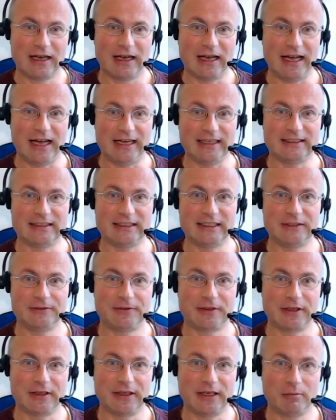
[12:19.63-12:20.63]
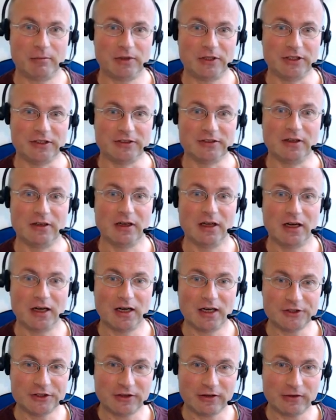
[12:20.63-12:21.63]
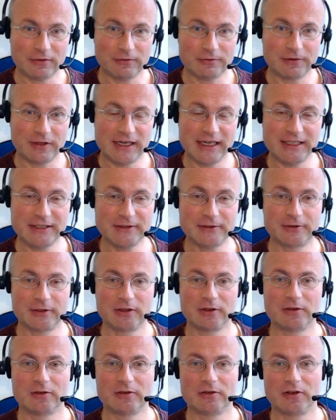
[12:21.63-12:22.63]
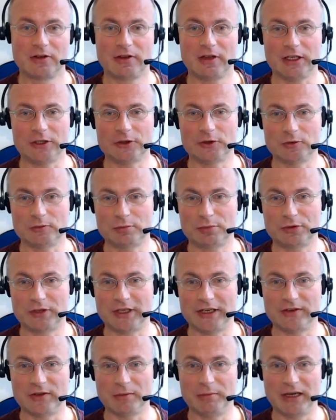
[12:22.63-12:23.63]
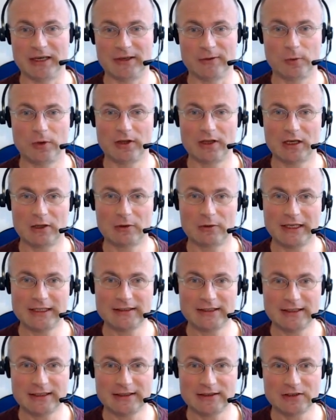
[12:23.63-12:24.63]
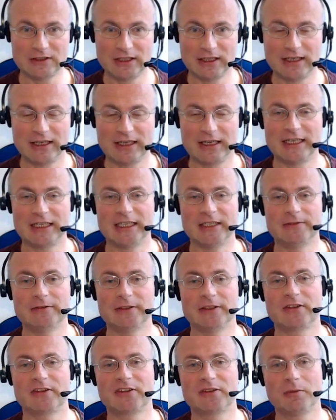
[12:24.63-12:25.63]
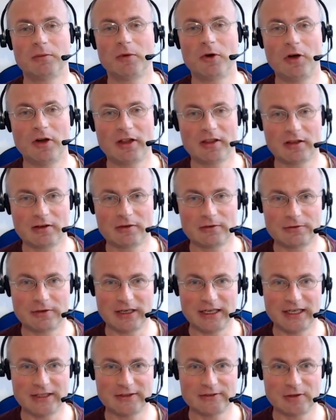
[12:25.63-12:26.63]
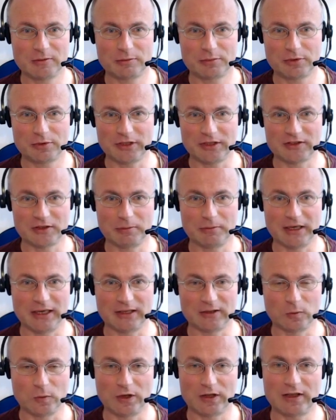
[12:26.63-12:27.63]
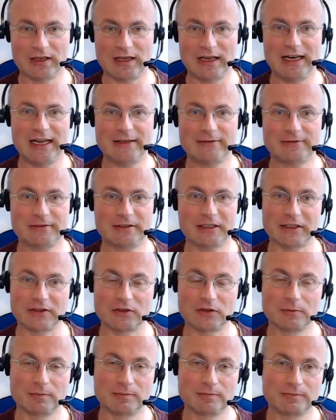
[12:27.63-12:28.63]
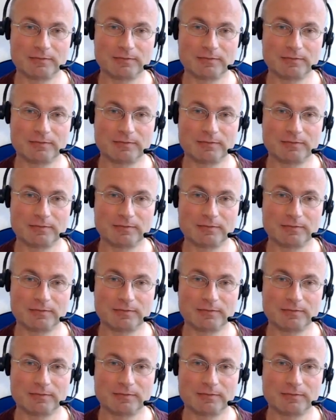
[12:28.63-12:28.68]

And if the number is larger than 5, they should press a button with their right hand. If it's smaller than 5, press a button with their left hand.